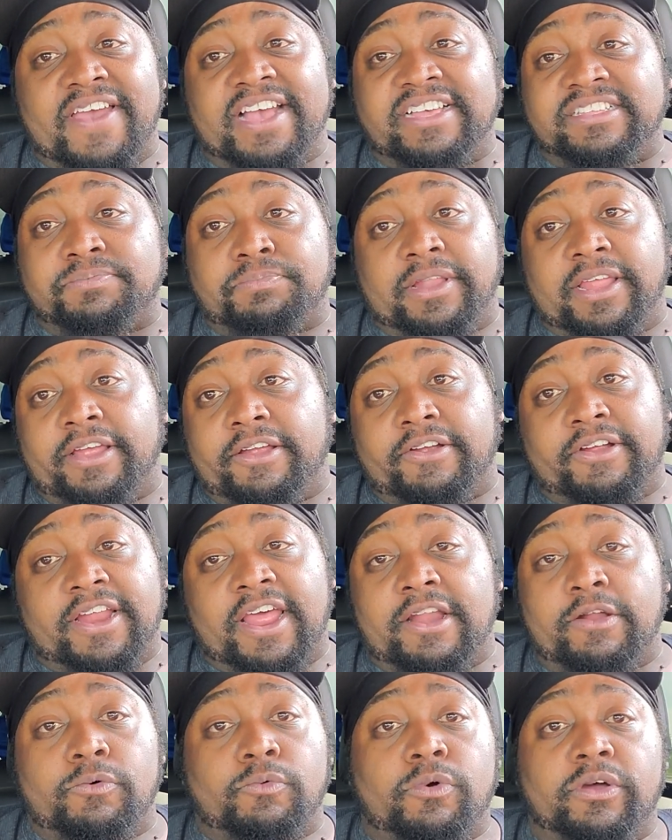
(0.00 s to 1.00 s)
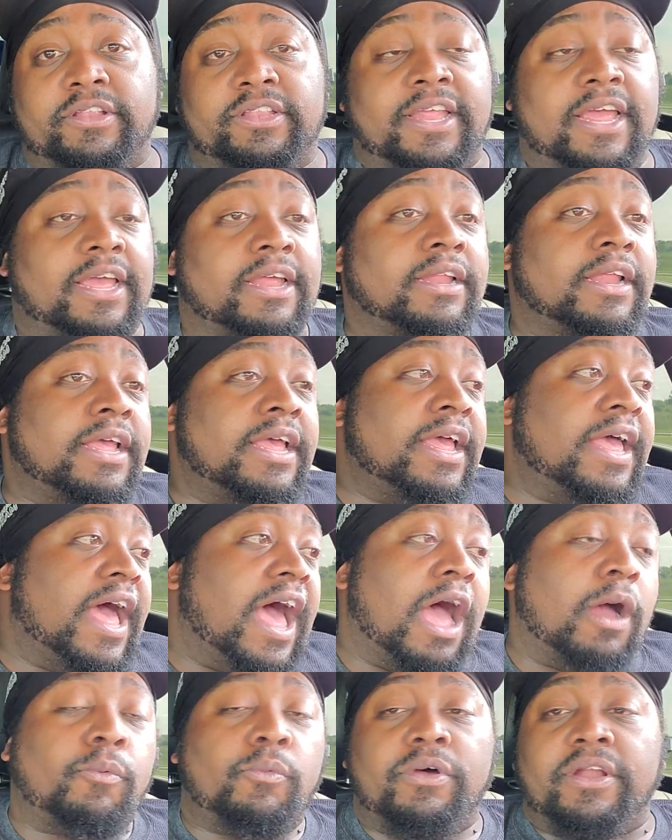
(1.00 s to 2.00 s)
player, and I don't want that.
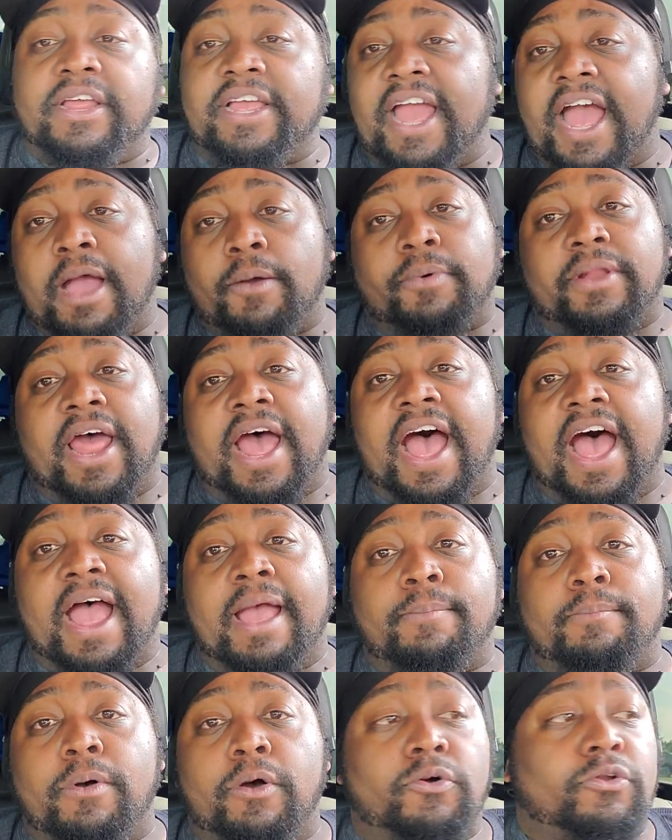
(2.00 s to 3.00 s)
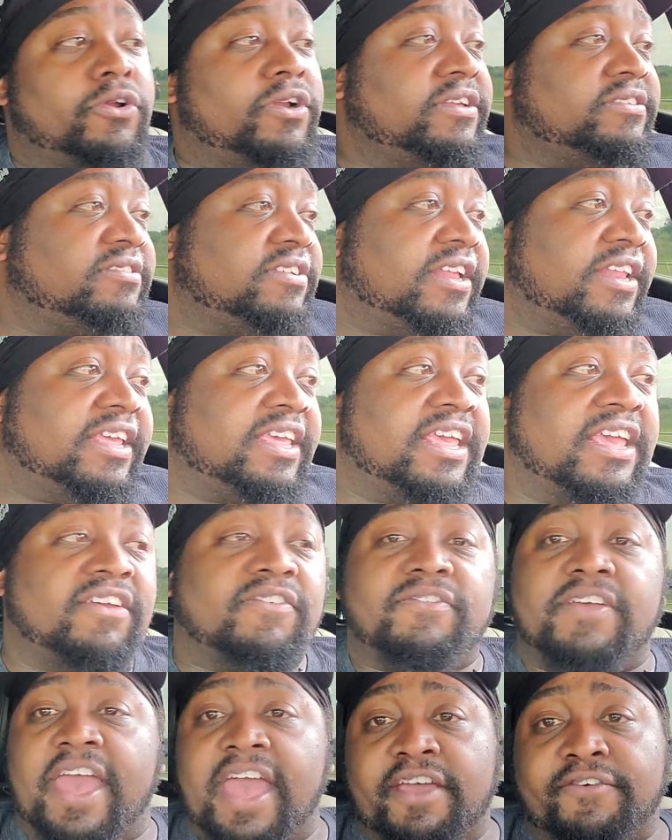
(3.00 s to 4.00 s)
I want a guy with a high motor that's going to
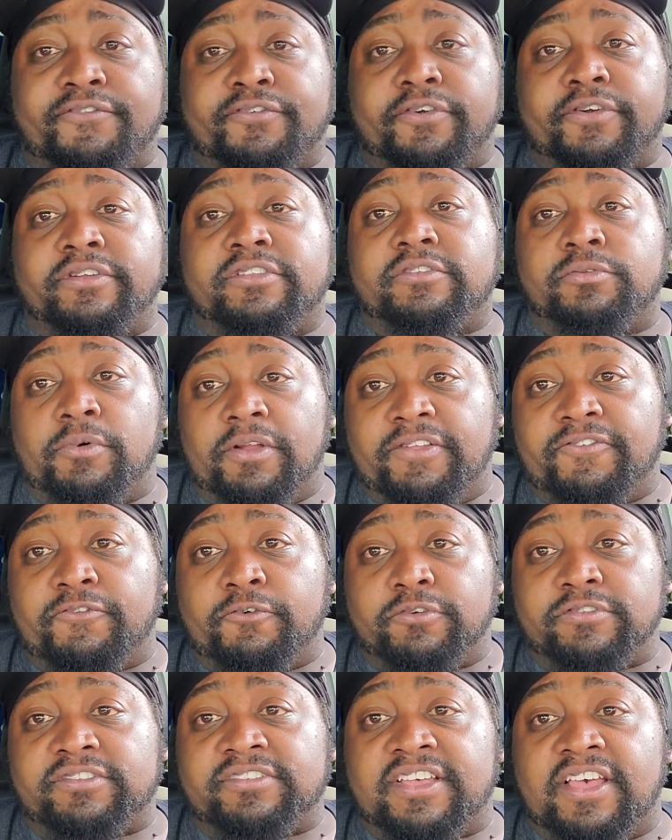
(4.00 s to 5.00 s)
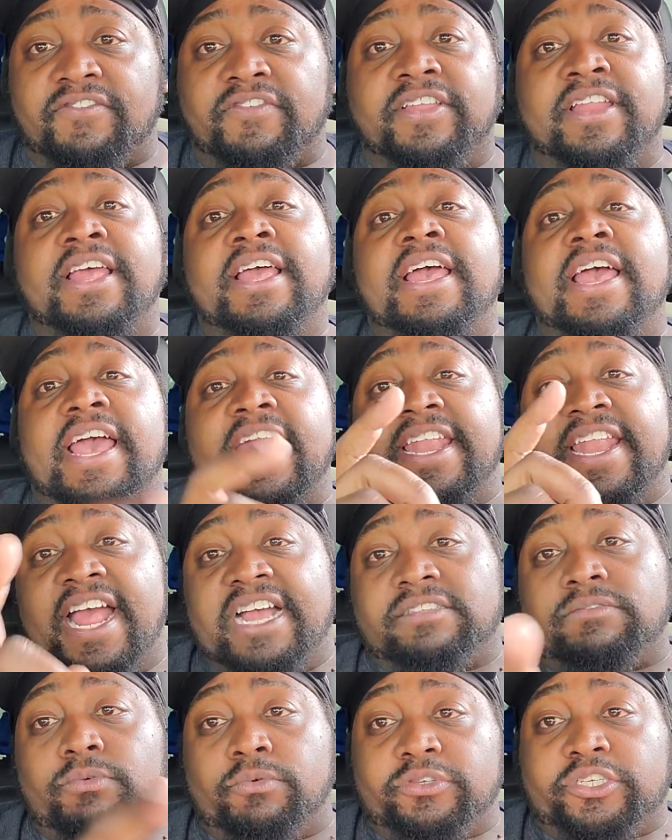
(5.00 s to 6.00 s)
give effort 24/7. And
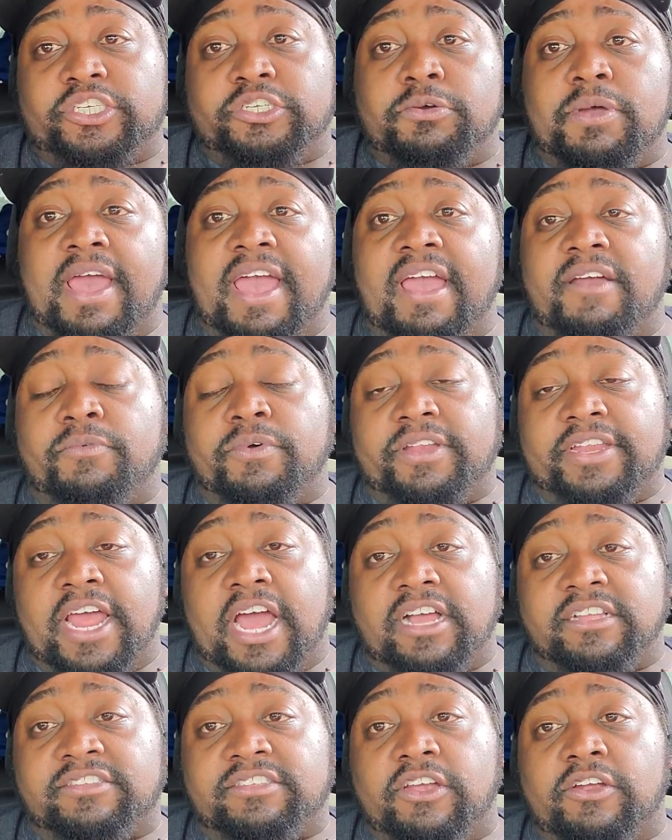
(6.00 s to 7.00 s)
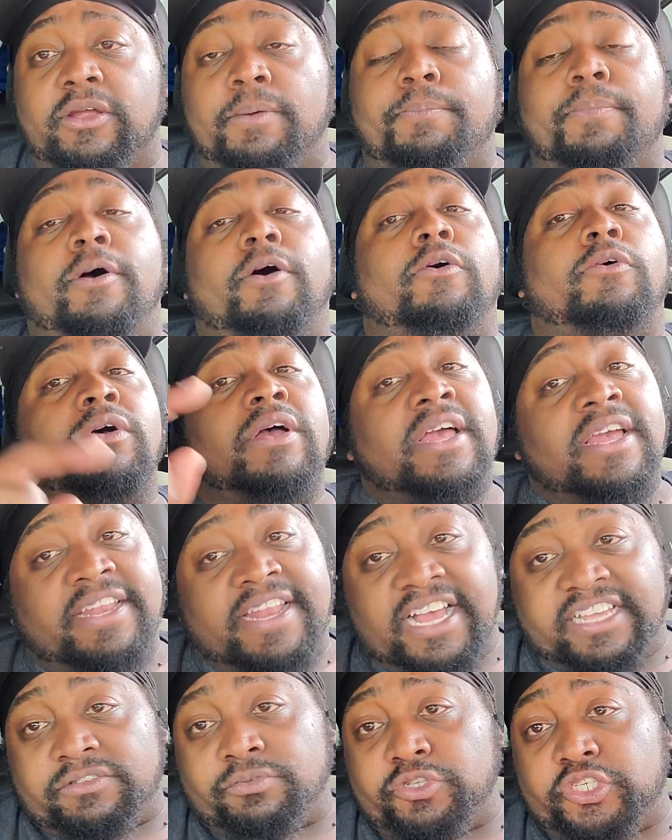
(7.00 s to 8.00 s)
that's what you have with Don Terry Poe.
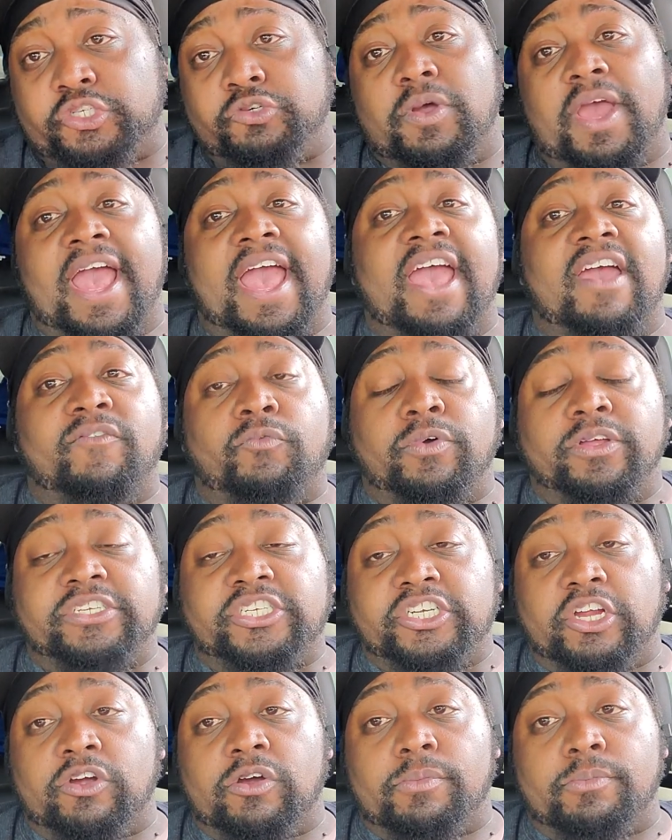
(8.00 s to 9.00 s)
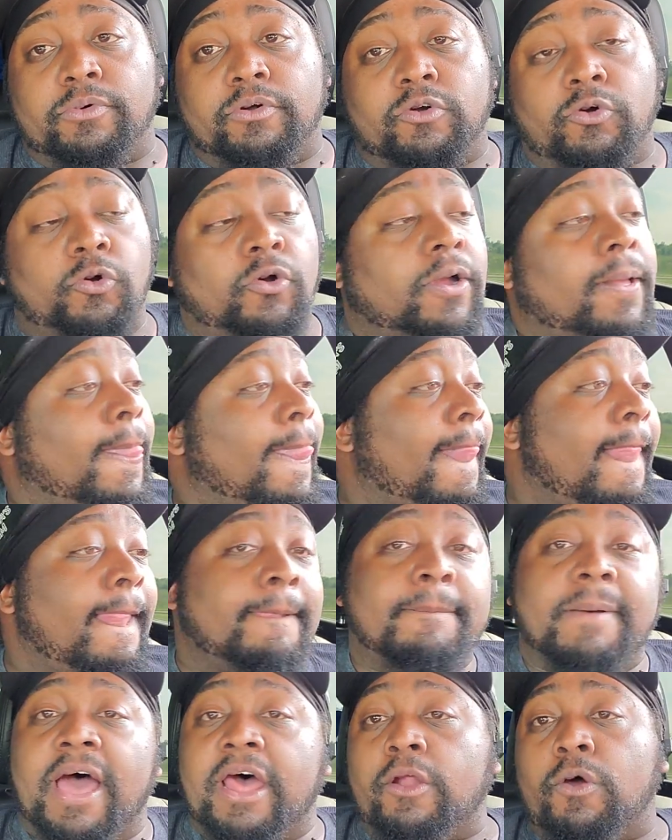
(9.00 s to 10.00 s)
That's what you have with Gerald McCoy.
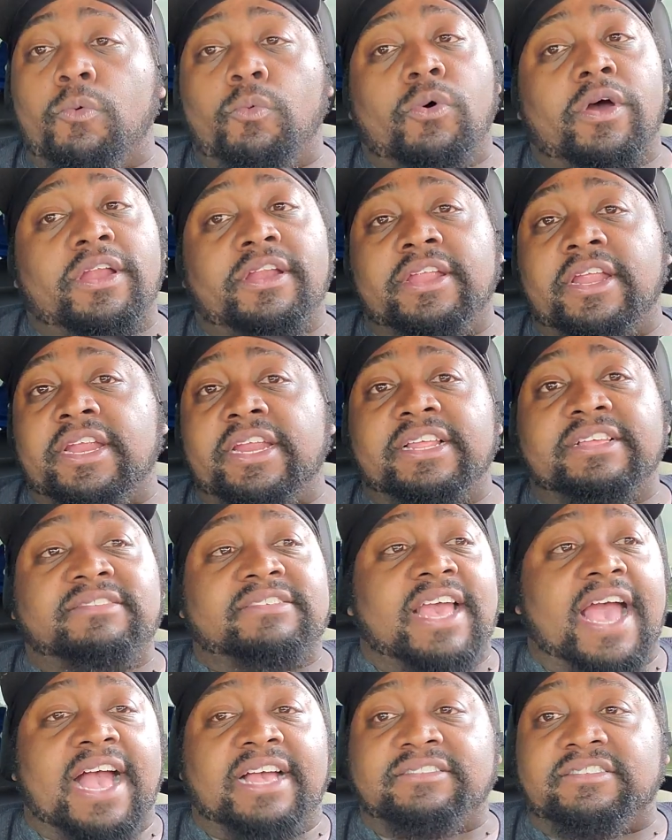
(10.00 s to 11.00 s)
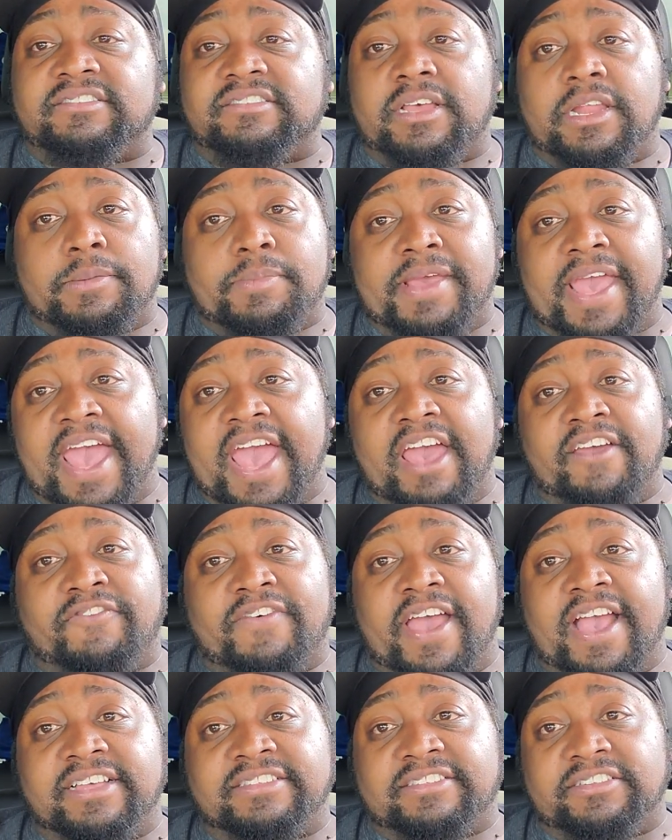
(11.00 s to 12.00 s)
I don't want none of these guys that's going to be
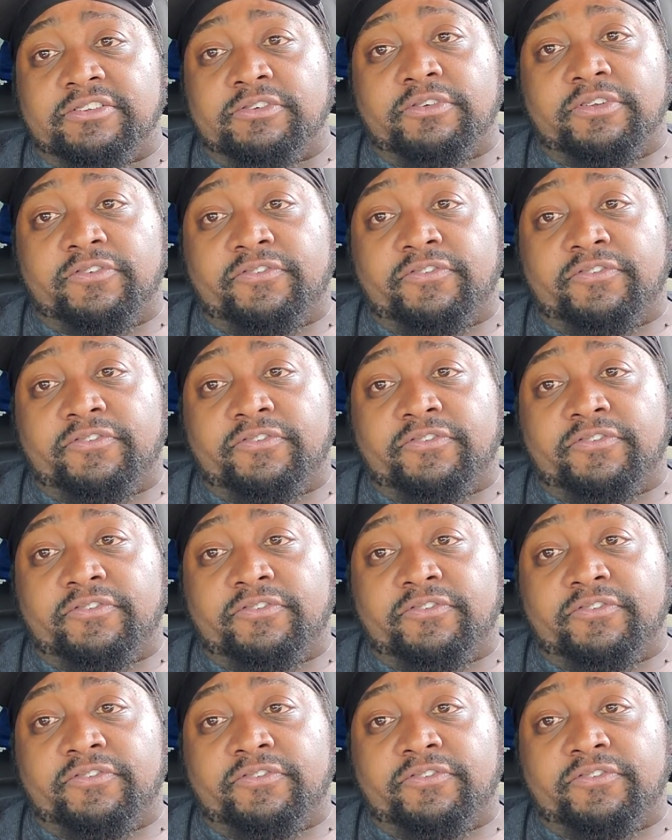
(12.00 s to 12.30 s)
half-assing on the